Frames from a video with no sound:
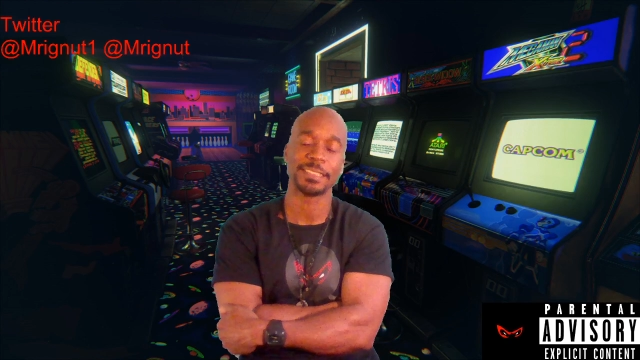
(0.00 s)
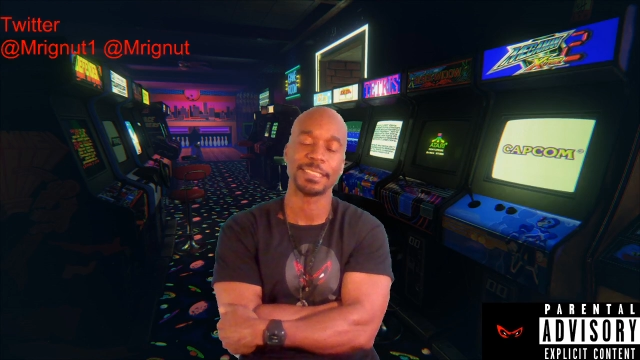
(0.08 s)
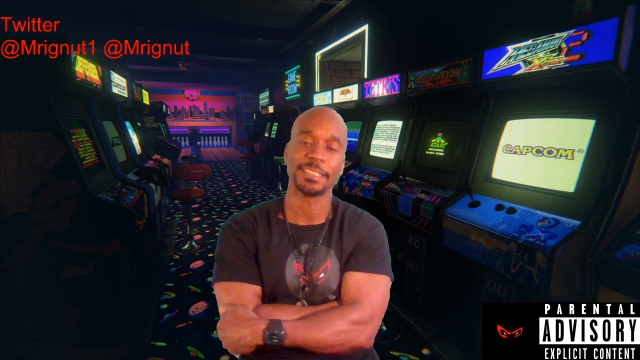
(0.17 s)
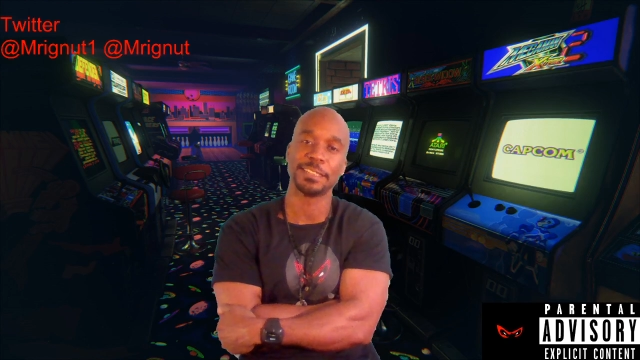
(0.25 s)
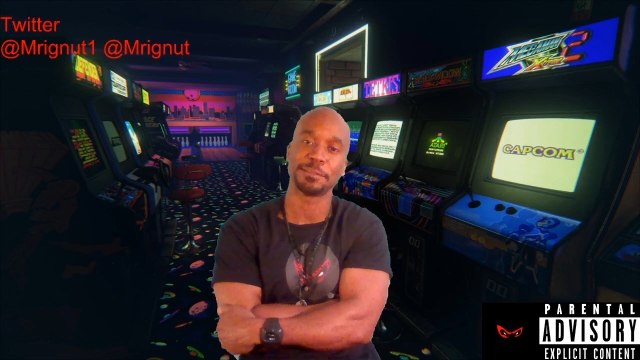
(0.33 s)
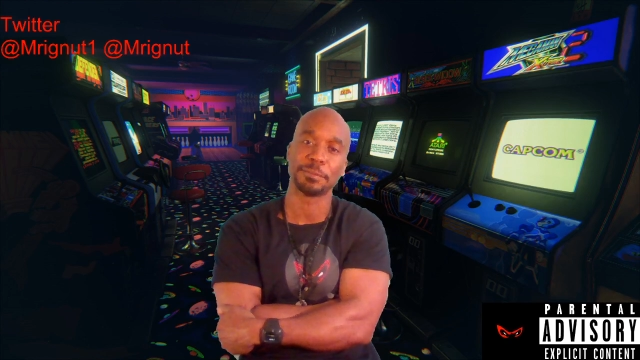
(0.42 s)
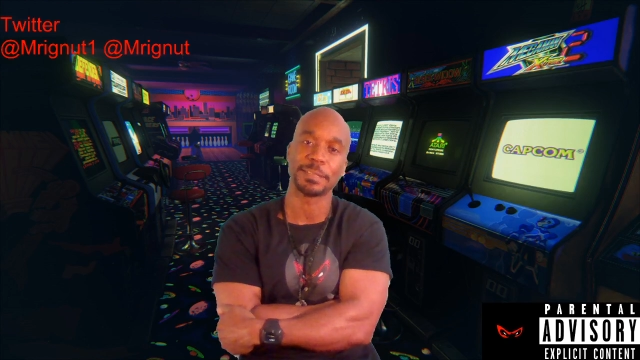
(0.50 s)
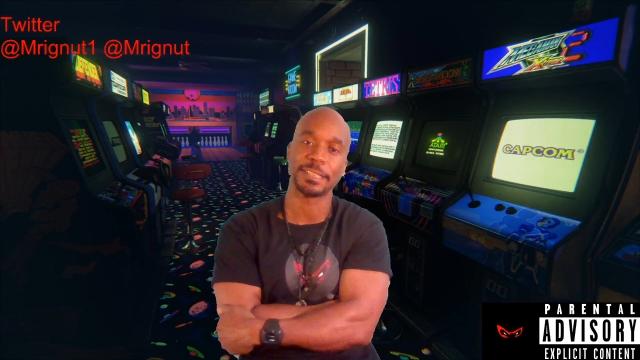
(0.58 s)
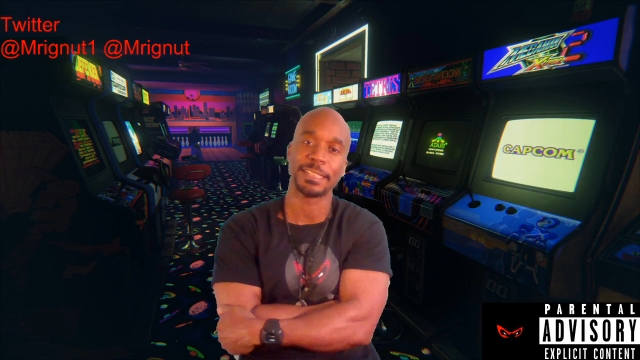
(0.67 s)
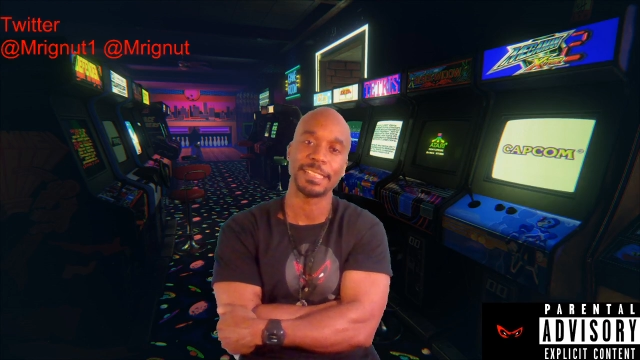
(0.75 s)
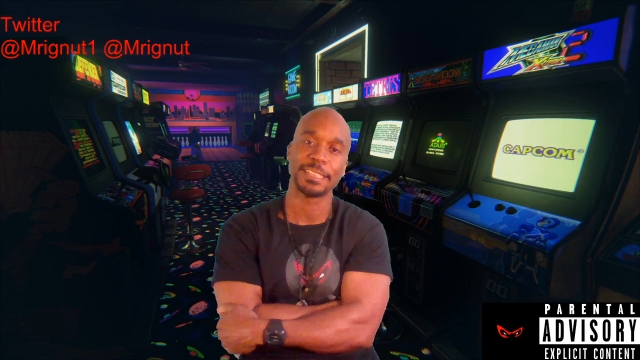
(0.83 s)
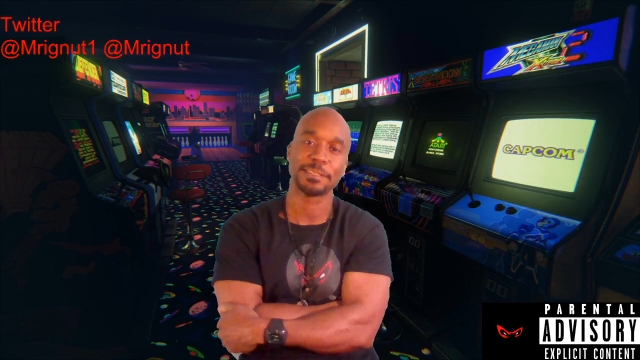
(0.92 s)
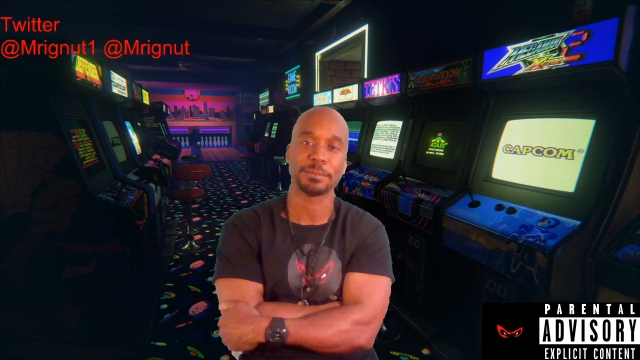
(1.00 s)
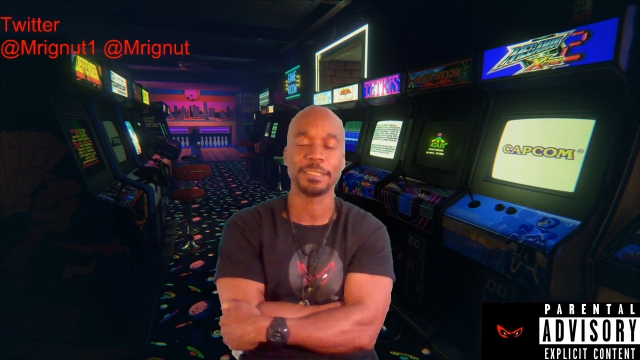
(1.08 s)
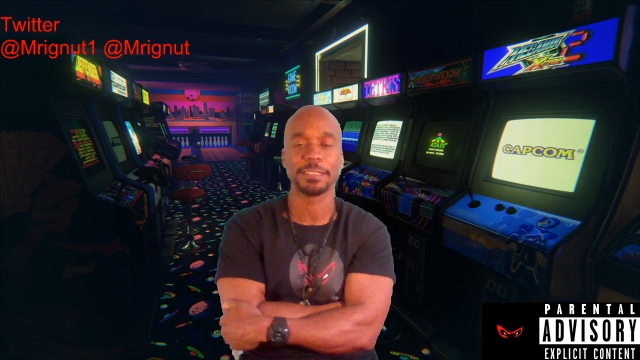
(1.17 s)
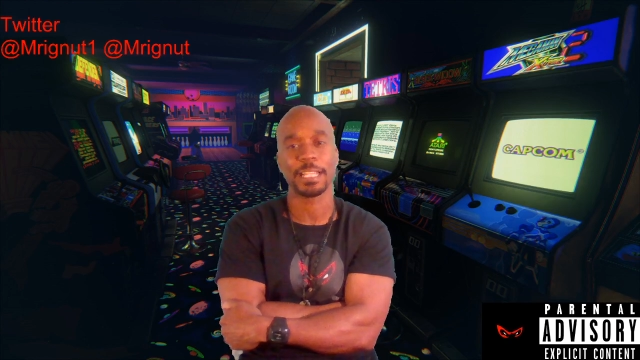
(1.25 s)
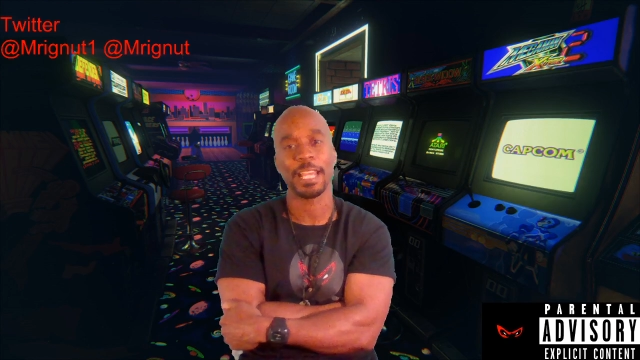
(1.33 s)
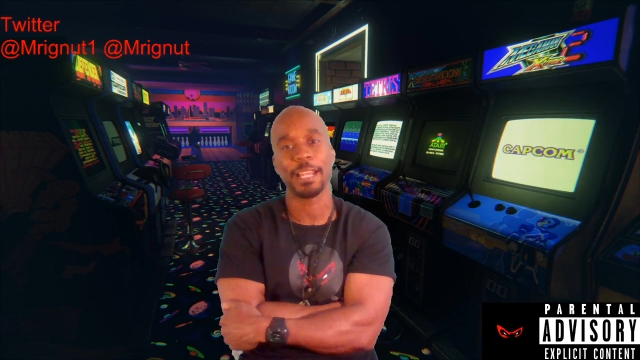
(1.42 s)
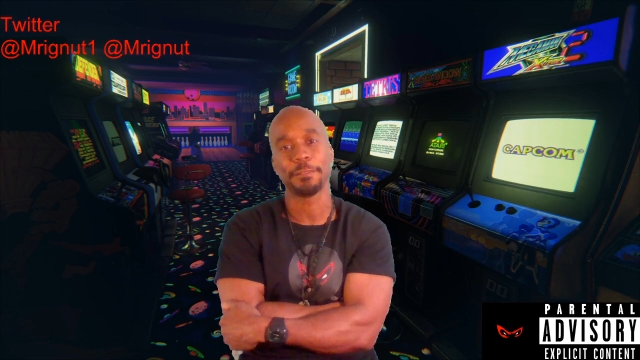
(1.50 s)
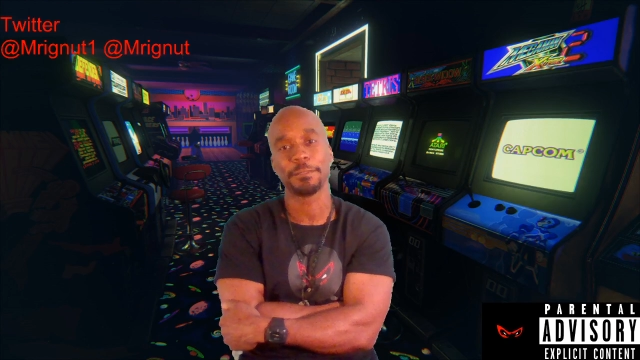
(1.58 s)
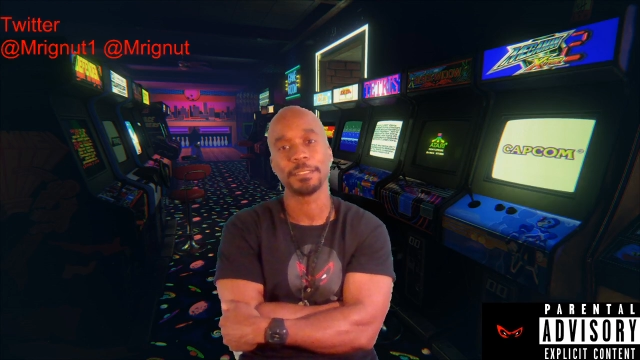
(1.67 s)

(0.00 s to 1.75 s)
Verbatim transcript: It is what it is. We have,